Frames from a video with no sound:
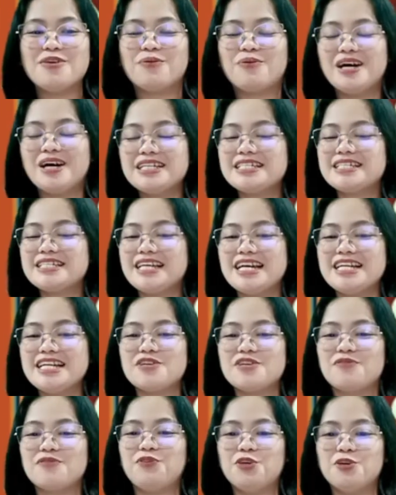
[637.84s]
What
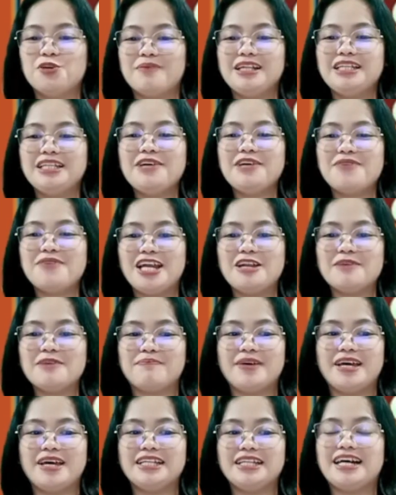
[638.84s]
stage of human
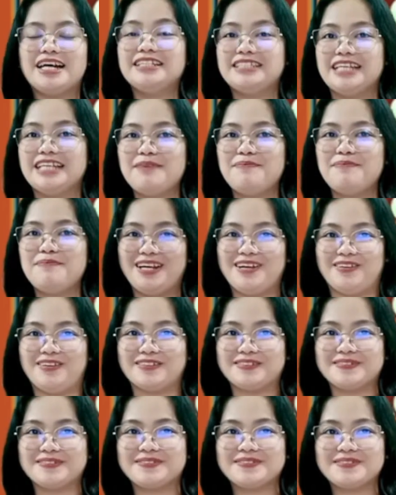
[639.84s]
development are they
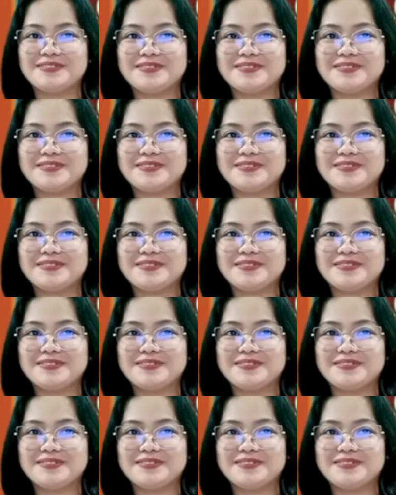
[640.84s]
below?